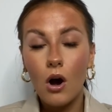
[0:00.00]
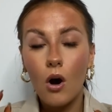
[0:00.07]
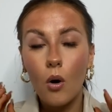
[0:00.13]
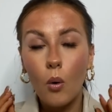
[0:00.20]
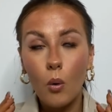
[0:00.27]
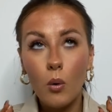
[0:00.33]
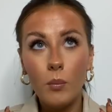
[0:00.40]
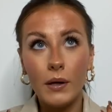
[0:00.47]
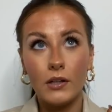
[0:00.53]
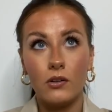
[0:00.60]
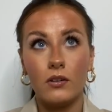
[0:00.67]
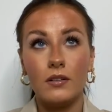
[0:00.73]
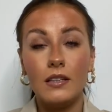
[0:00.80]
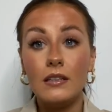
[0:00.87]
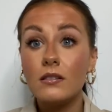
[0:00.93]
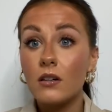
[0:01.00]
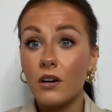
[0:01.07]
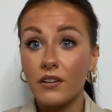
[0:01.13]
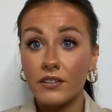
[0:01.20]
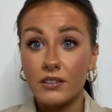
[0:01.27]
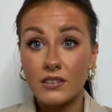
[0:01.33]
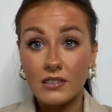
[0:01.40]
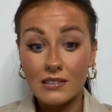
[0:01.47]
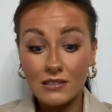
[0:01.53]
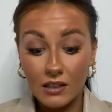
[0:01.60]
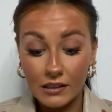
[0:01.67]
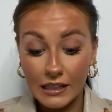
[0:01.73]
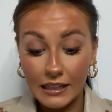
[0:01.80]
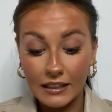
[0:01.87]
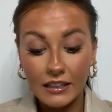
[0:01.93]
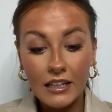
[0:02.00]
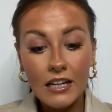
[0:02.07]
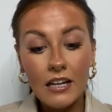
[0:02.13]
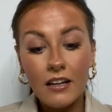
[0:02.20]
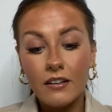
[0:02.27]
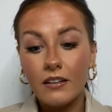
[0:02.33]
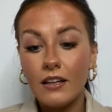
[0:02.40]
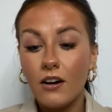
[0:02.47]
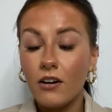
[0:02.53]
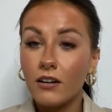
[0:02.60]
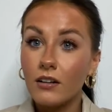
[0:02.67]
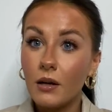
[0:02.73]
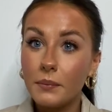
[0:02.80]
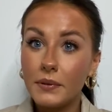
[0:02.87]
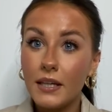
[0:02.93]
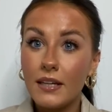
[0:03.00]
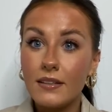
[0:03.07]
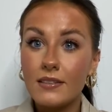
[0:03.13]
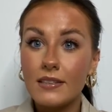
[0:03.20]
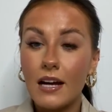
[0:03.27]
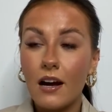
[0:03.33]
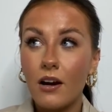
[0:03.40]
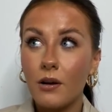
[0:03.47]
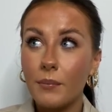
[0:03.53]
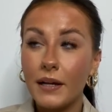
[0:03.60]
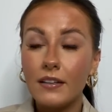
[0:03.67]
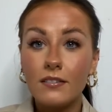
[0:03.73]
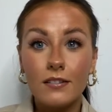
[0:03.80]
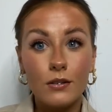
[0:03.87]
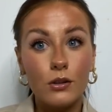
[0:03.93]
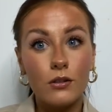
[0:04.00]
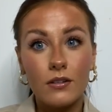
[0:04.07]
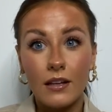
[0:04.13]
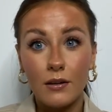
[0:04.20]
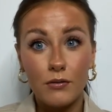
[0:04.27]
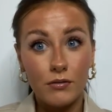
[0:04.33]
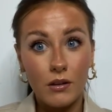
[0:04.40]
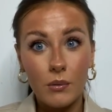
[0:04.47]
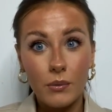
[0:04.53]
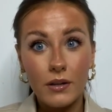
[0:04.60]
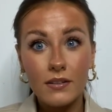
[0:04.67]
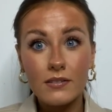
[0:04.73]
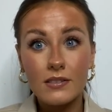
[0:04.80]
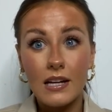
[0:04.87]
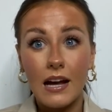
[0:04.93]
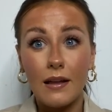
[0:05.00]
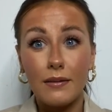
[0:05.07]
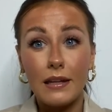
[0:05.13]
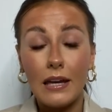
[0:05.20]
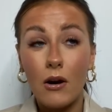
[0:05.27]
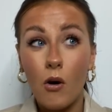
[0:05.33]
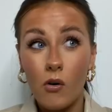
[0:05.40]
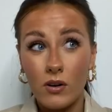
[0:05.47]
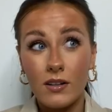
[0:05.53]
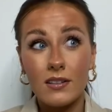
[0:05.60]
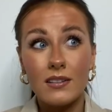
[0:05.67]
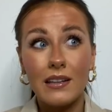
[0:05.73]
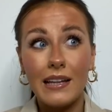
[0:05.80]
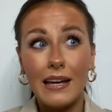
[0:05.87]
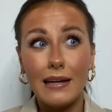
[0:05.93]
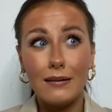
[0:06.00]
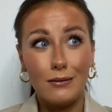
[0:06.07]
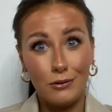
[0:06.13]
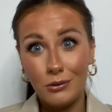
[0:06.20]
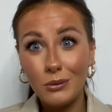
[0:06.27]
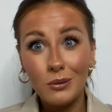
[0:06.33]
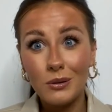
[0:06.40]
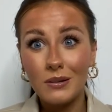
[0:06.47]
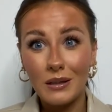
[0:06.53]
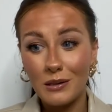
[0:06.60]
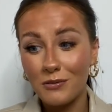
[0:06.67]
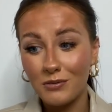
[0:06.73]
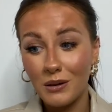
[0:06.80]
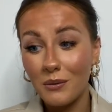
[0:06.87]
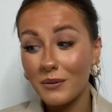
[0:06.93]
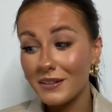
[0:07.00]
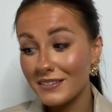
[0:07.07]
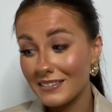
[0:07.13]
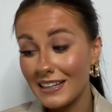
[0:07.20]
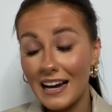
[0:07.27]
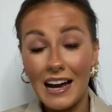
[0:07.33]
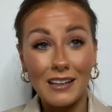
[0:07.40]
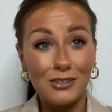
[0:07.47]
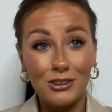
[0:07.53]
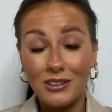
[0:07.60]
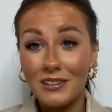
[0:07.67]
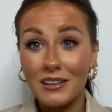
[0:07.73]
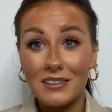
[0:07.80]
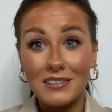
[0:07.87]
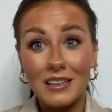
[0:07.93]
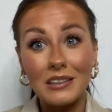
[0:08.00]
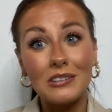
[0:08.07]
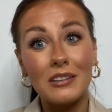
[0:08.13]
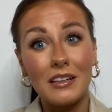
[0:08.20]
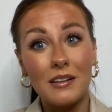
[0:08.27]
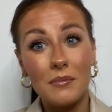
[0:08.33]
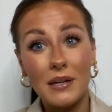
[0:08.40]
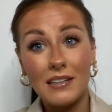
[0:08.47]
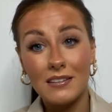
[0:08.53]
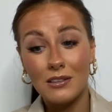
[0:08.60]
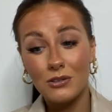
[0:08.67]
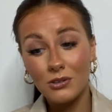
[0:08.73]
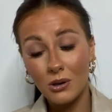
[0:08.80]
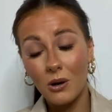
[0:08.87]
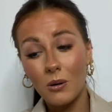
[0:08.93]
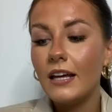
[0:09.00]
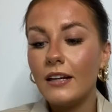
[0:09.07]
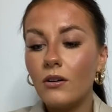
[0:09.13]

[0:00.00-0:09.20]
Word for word: Oh my god, these are stunning. They are cupcakes that are meant to look like flowers and they honestly do look like flowers like, uh, she does such an amazing job. And